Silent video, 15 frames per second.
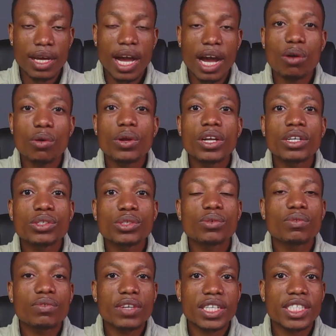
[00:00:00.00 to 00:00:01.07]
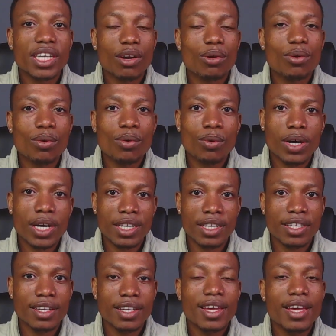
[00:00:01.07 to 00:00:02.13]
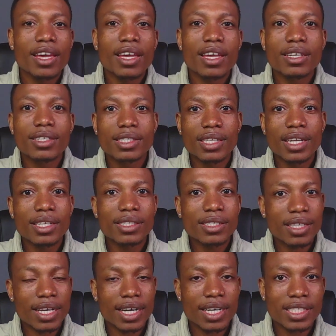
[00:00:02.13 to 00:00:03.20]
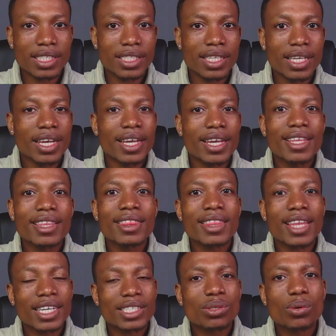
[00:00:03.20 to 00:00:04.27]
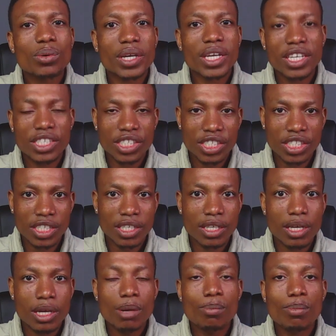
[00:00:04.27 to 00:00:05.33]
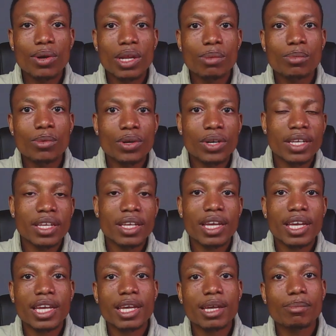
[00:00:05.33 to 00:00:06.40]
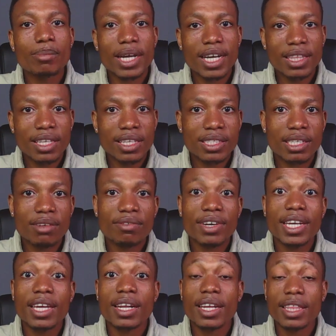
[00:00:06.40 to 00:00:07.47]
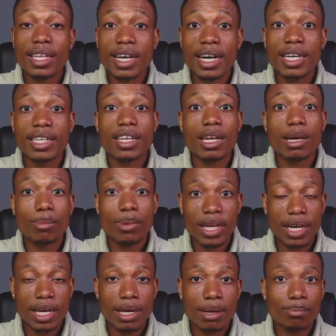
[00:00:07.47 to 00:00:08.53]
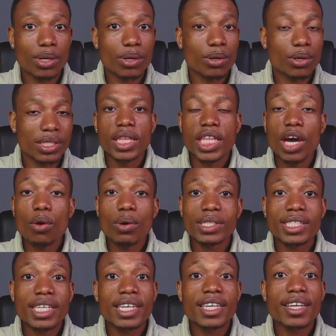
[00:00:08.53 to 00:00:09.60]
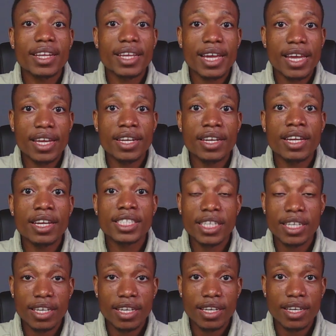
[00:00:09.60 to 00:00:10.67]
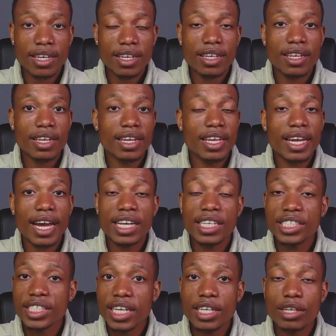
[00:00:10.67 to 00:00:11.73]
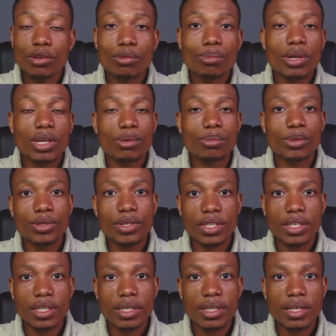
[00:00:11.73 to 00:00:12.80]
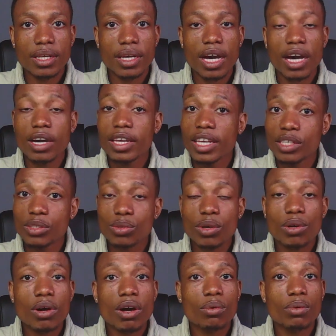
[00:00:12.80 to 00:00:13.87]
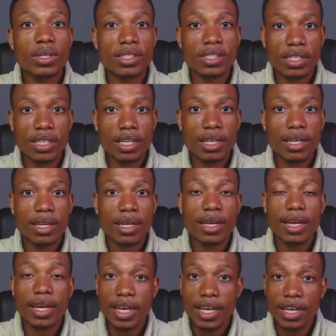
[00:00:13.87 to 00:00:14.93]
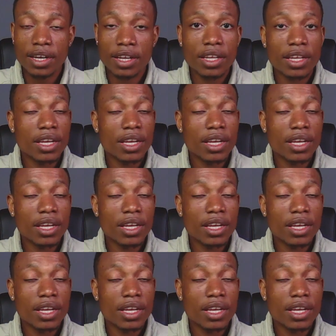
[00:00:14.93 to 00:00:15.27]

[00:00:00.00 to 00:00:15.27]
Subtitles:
According to Victor Hlungwane, he states that in that occasion, Pule Mmodi bega deserve a red card lapaya, because that was a career ending tackle le ayishayile Pule Mmodi. Again, zwalo kwenzile and